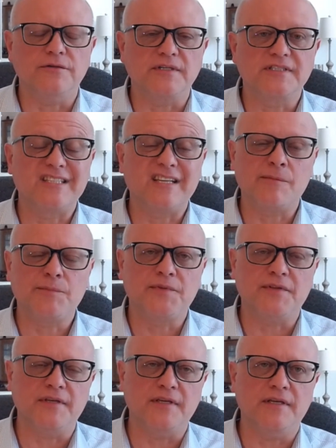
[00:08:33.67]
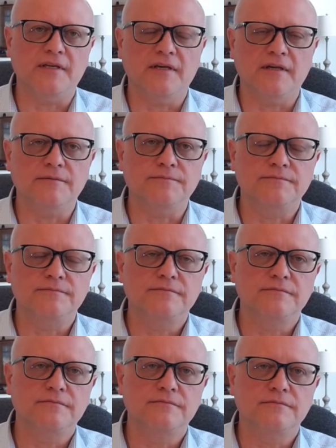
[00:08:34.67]
accept the
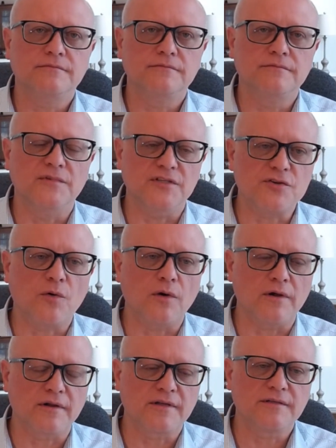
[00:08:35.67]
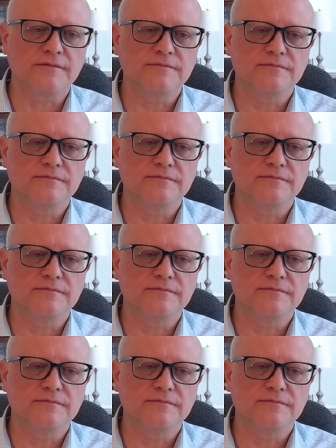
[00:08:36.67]
torque